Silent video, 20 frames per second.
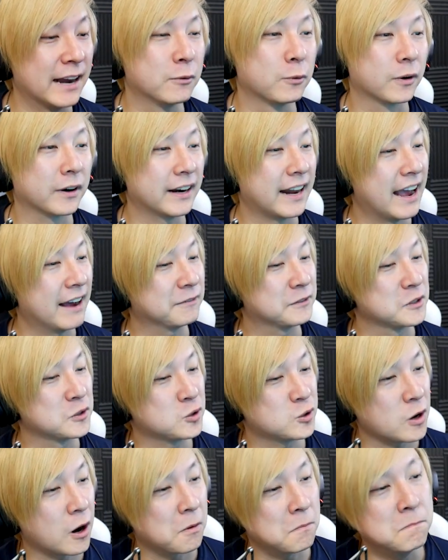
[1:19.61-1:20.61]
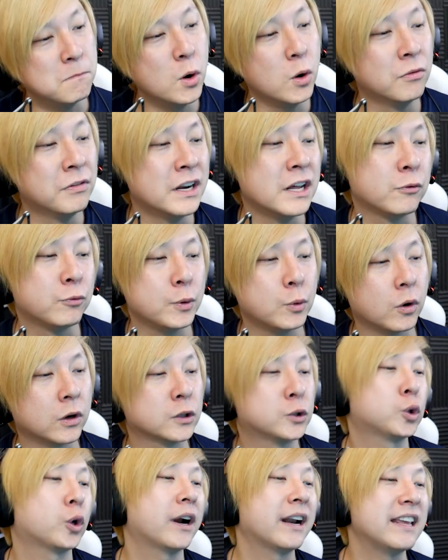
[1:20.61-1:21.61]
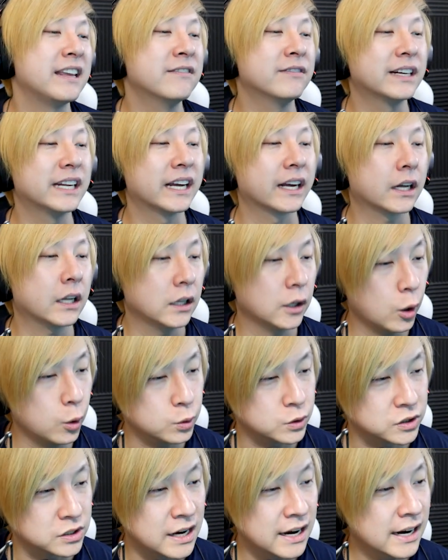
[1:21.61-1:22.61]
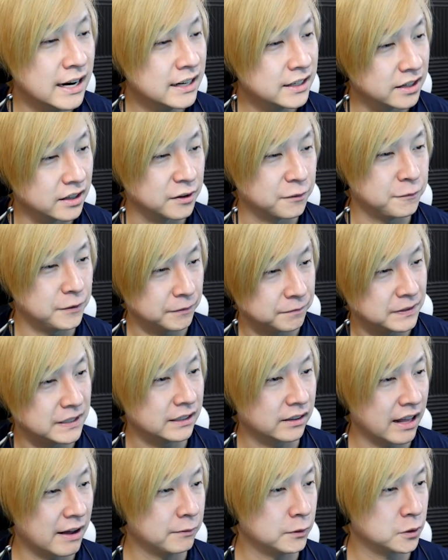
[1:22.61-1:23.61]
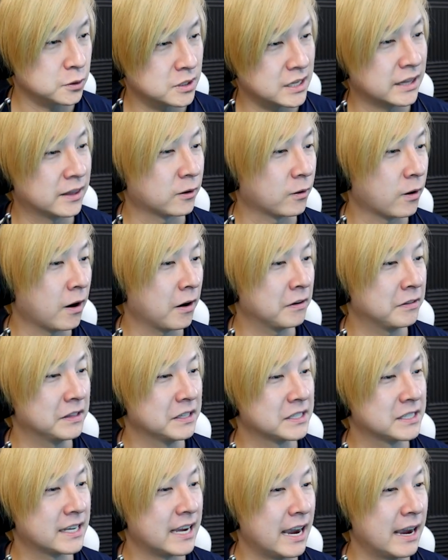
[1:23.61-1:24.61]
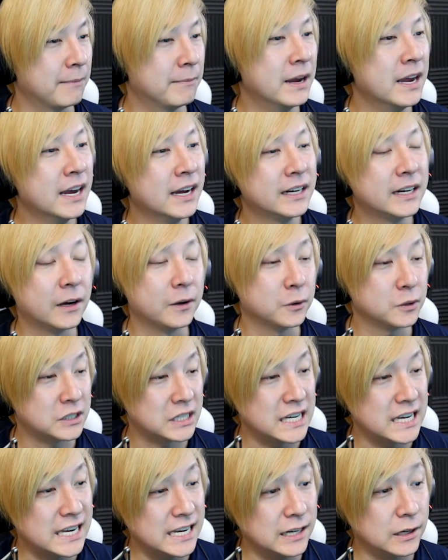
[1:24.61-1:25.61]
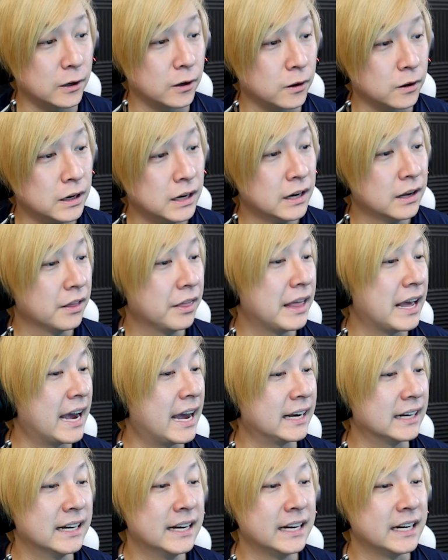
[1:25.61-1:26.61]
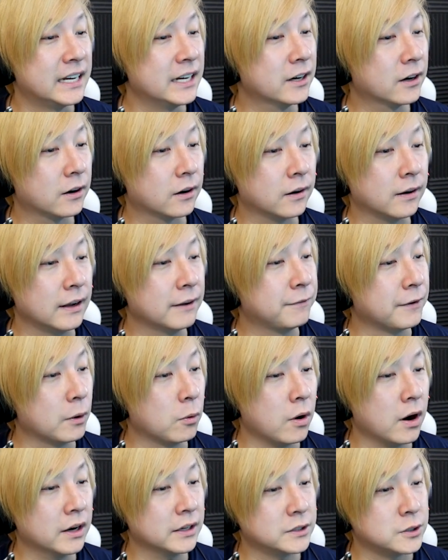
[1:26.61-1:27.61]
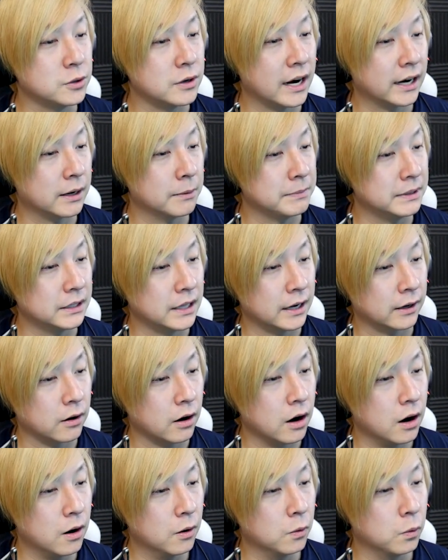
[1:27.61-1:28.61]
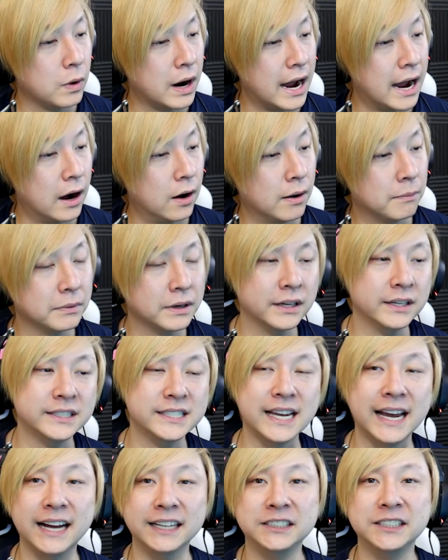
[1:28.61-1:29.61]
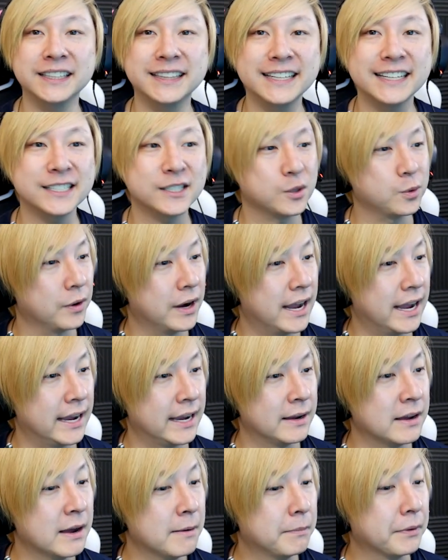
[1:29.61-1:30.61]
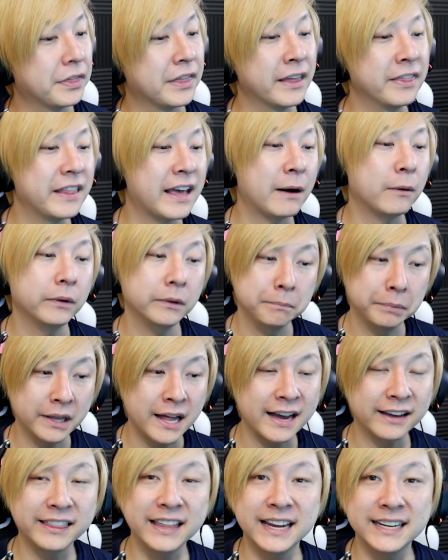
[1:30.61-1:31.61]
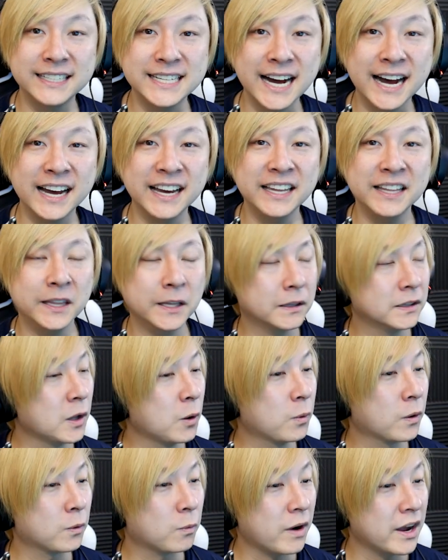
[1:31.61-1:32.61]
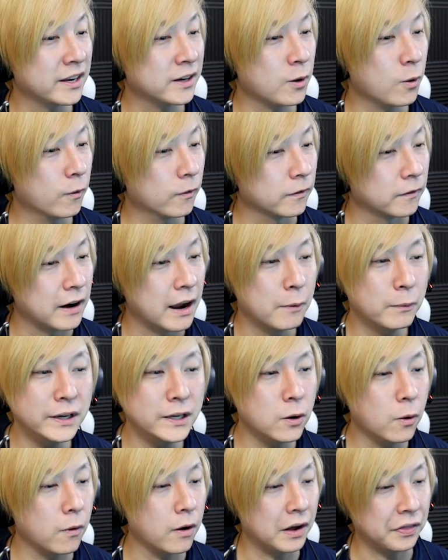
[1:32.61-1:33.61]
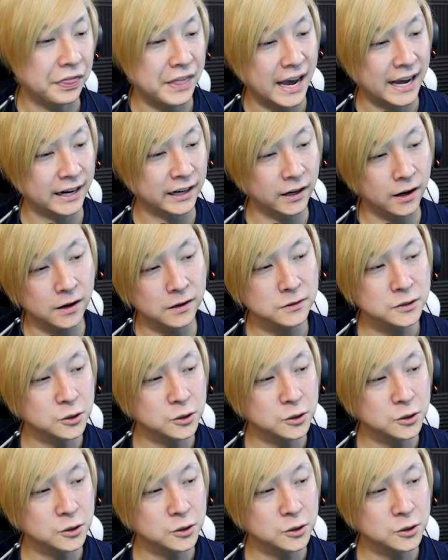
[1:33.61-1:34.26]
And we're gonna have to start moving if we wanna try to even get close to the 50 levels that there are in this game. Now you'll see here that here, if I wanted to, I could be like, oh wow, I'm gonna attach it this way. But then that would block that dot in the lower right corner. And we don't want that at all.